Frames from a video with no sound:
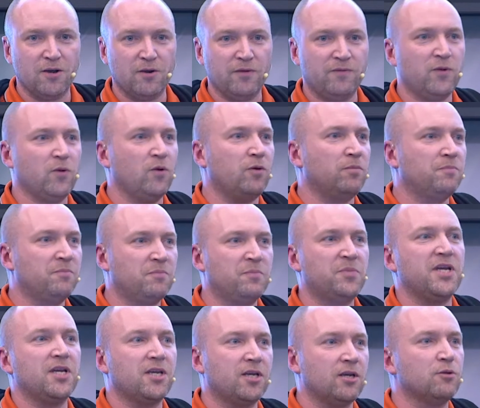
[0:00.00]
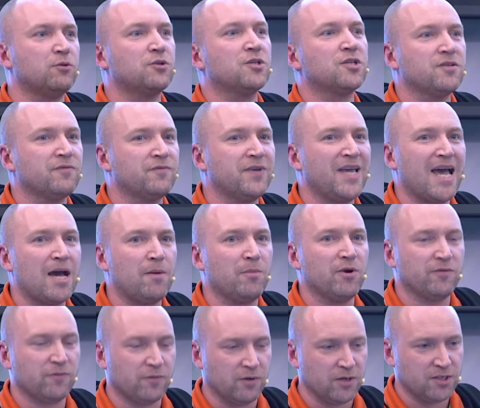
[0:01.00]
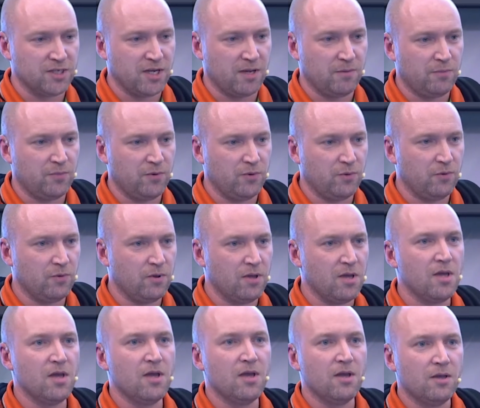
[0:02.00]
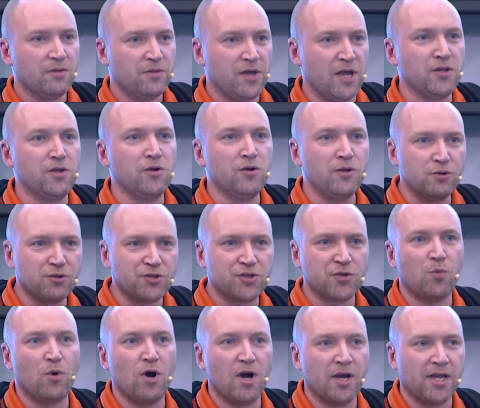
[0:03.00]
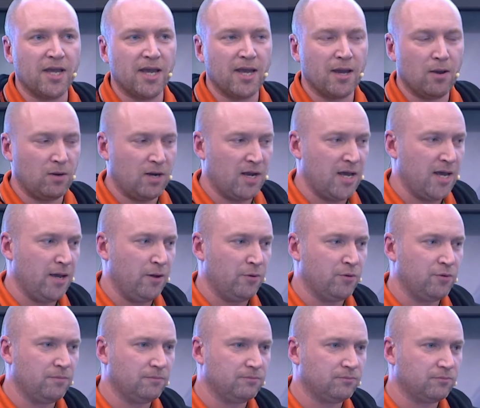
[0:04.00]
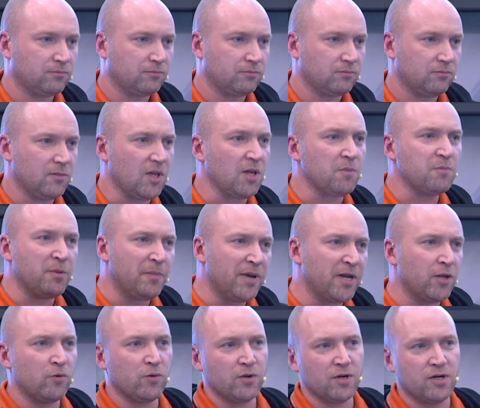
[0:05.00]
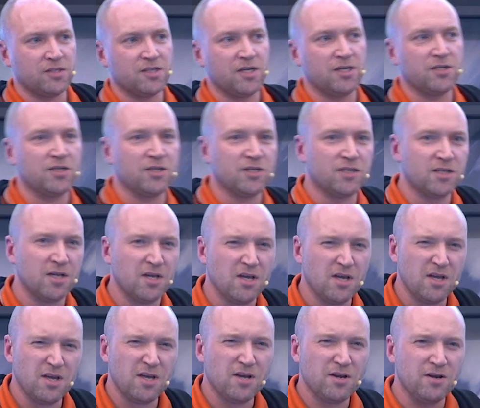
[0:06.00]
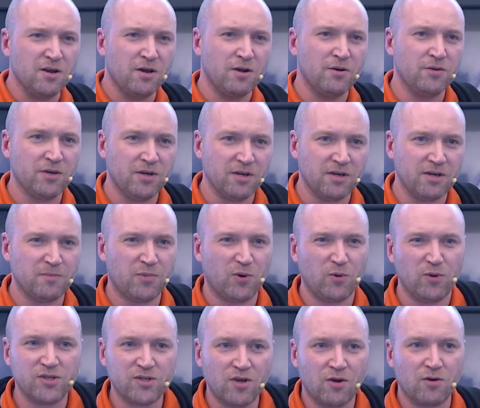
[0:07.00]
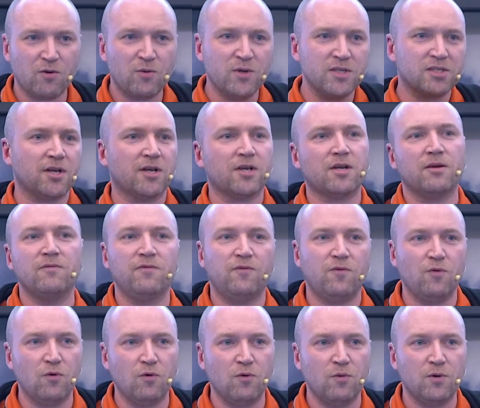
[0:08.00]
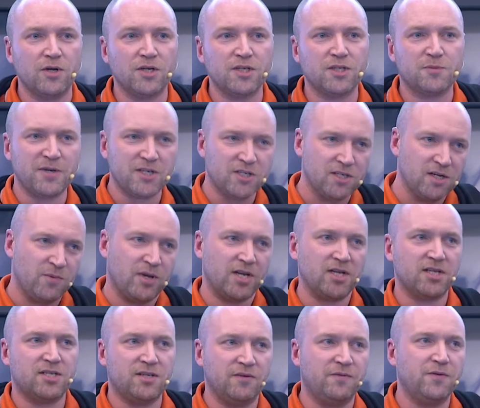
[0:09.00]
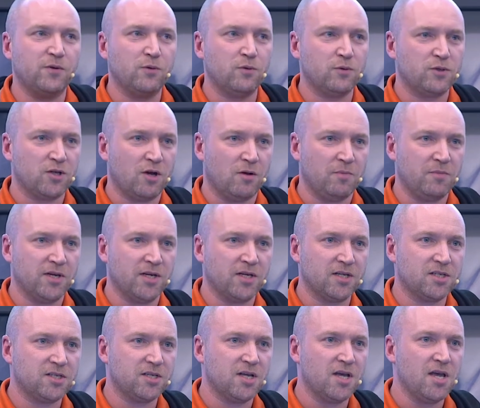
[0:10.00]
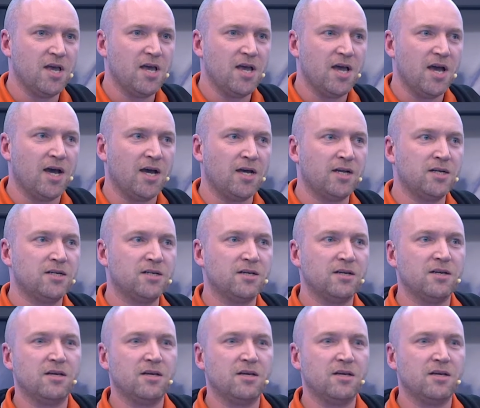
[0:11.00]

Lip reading: if you're big users of Yammer, for example, then you're used to working out loud. But many organizations know that employees aren't always going to come forward, especially when it's difficult topics, and